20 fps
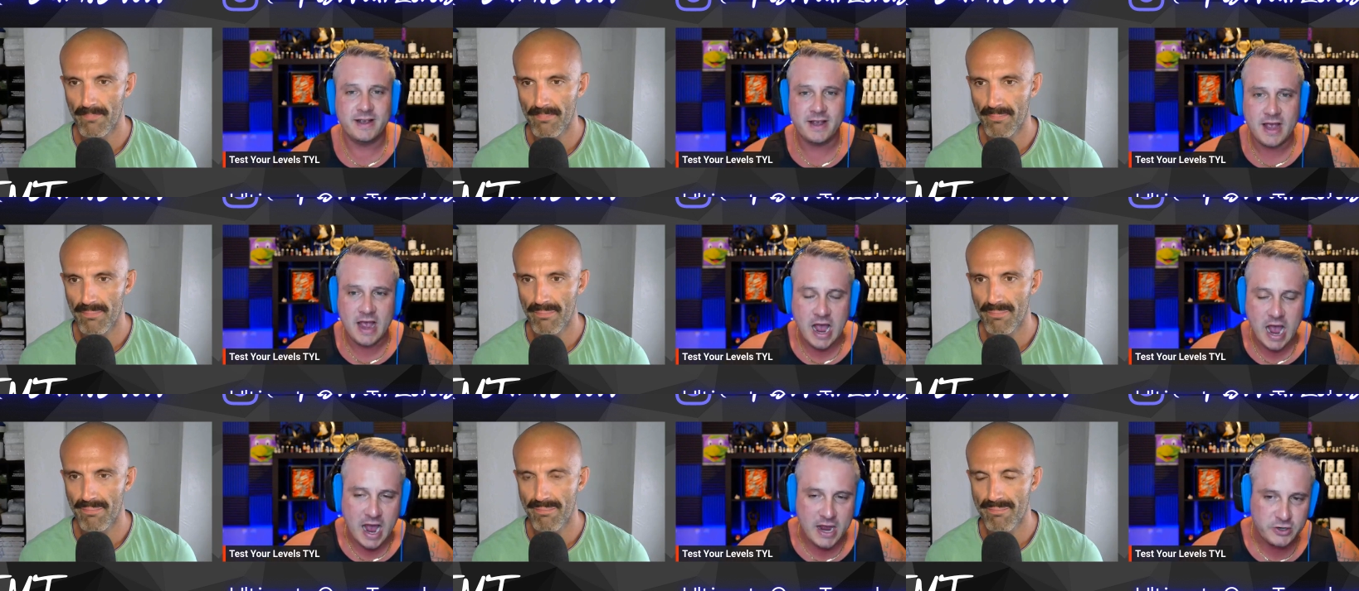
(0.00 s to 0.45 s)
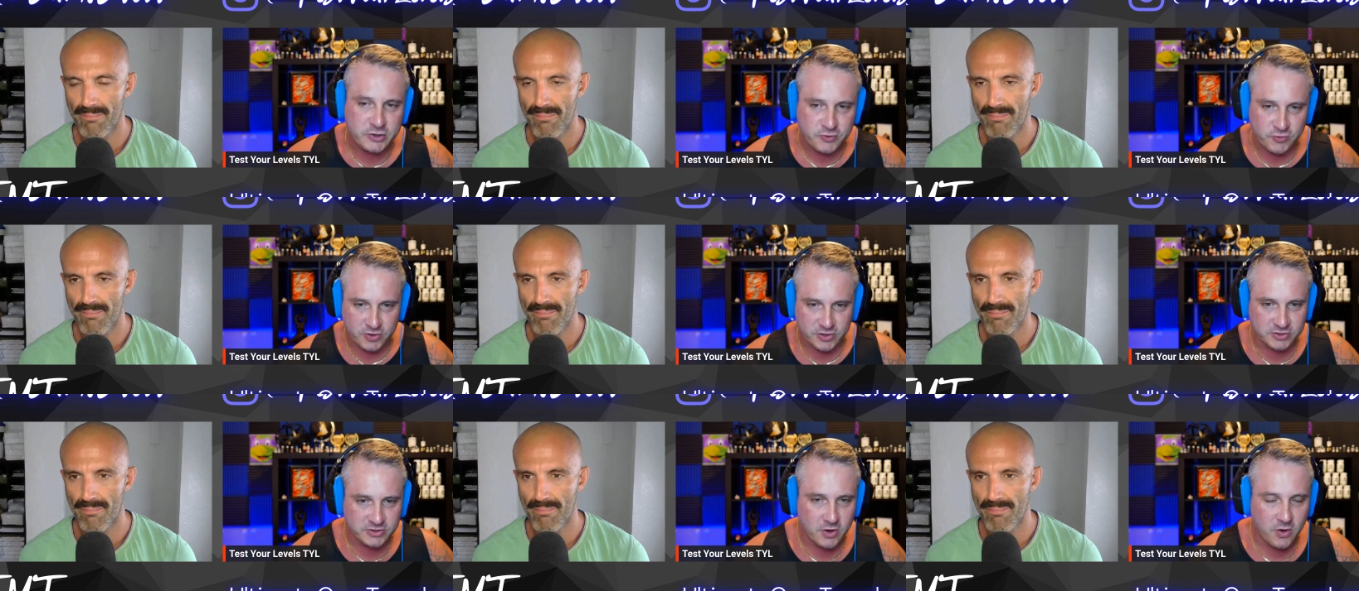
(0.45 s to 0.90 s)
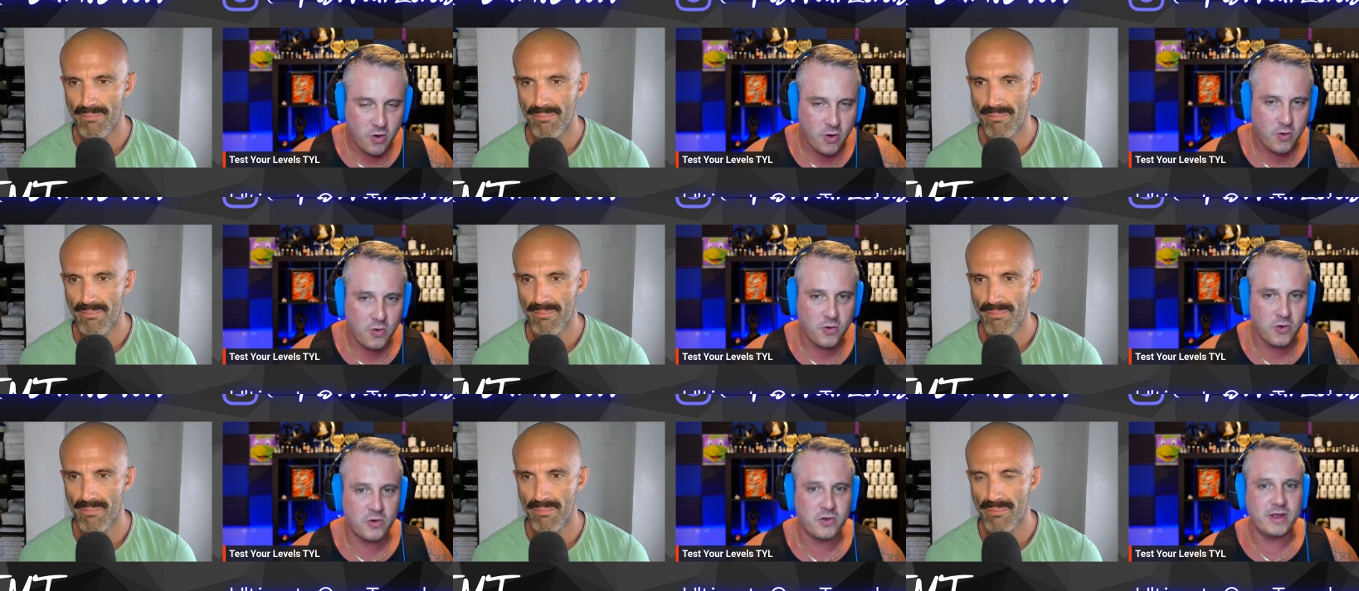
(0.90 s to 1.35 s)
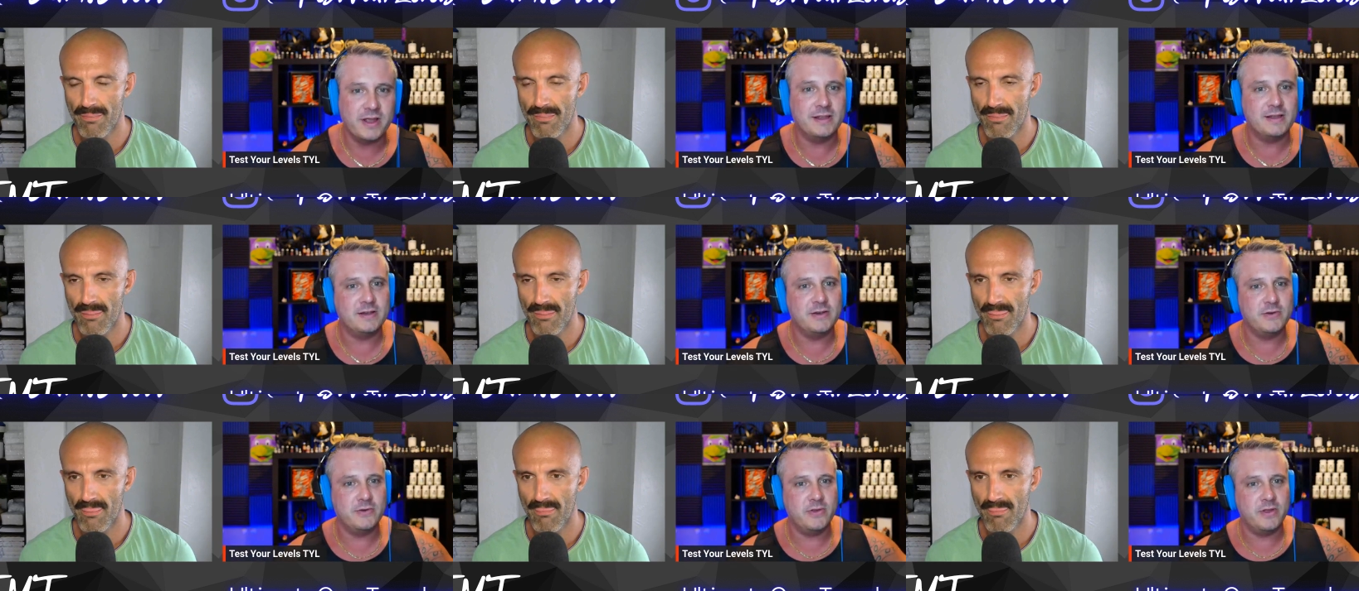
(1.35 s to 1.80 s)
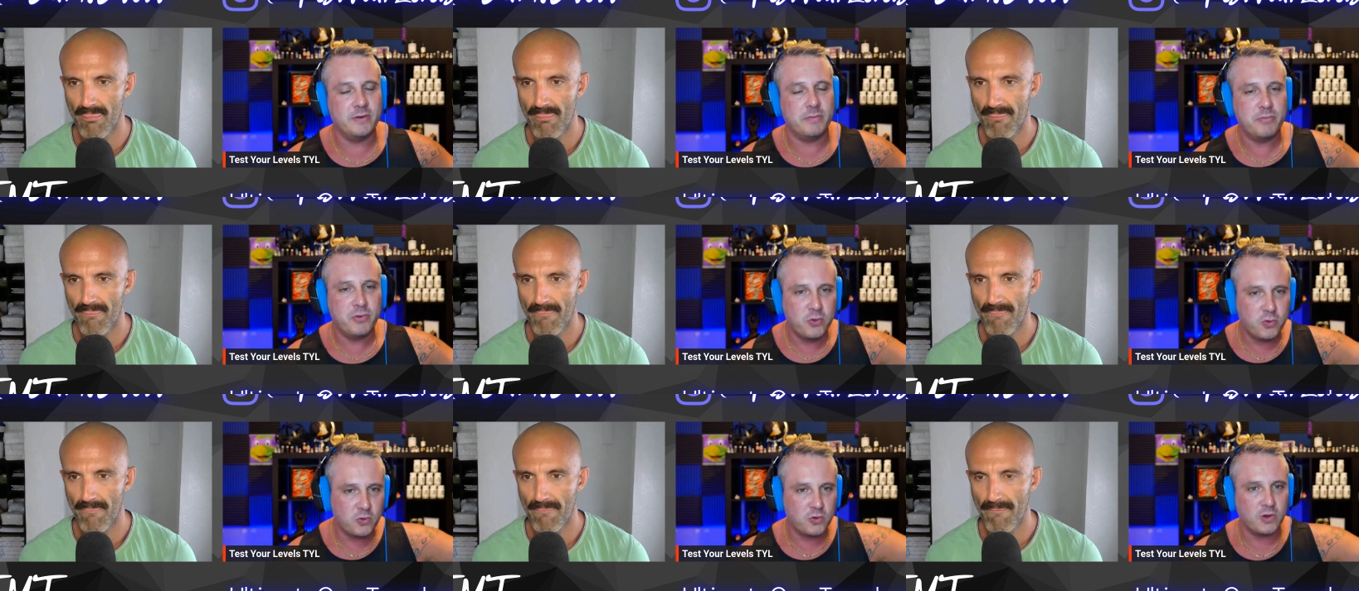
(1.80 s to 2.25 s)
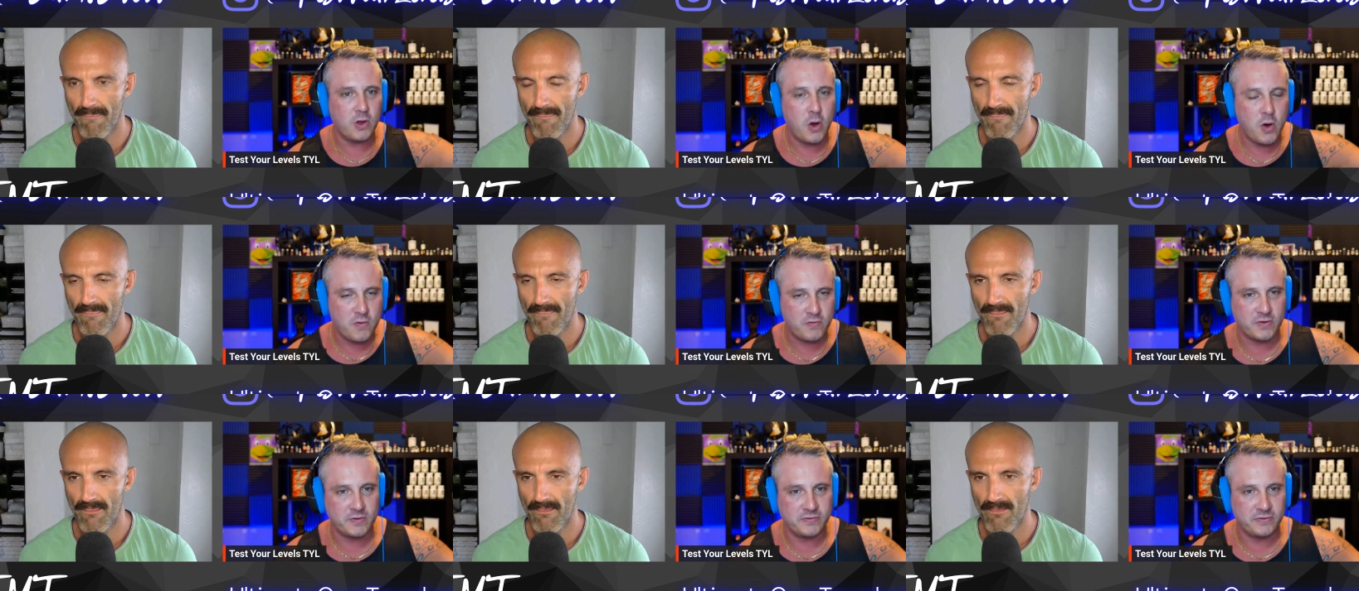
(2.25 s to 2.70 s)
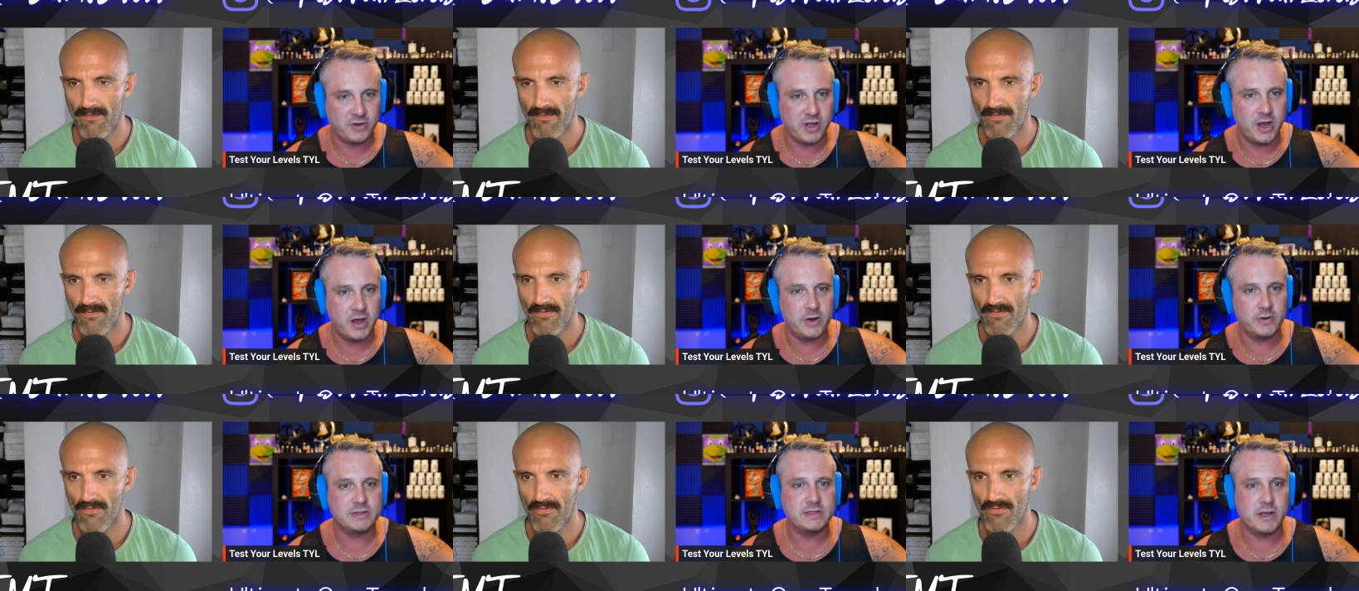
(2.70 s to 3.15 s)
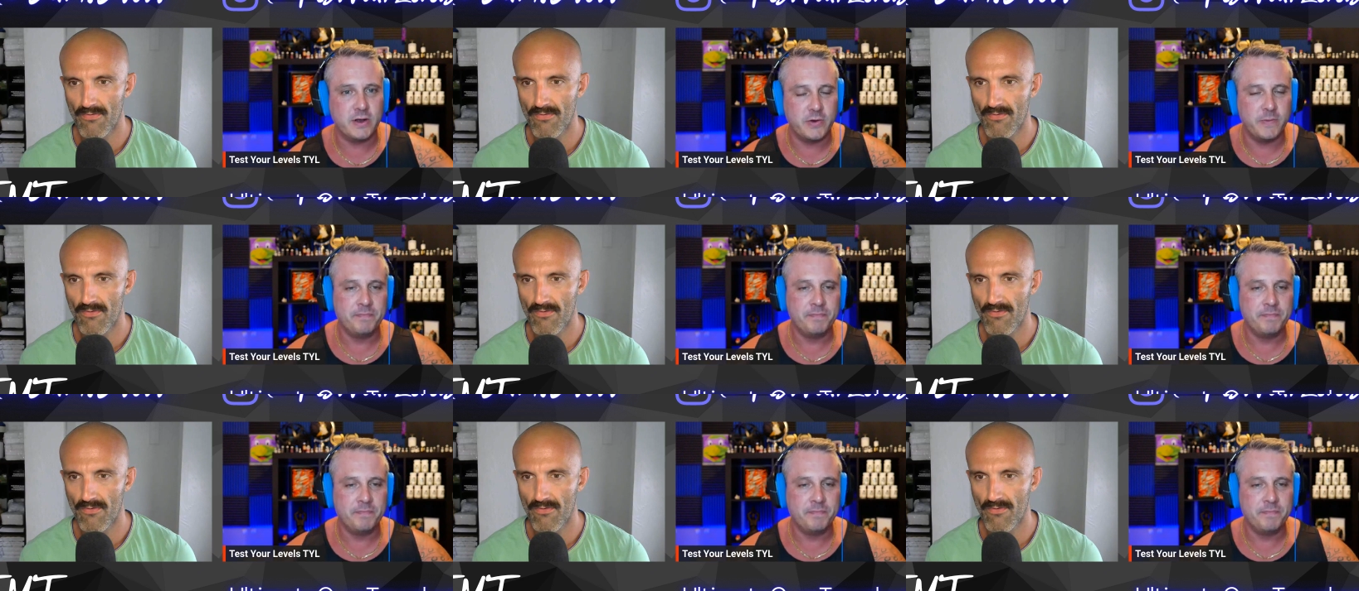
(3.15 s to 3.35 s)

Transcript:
Speaker 1: i drilled a hole into the pool overflow so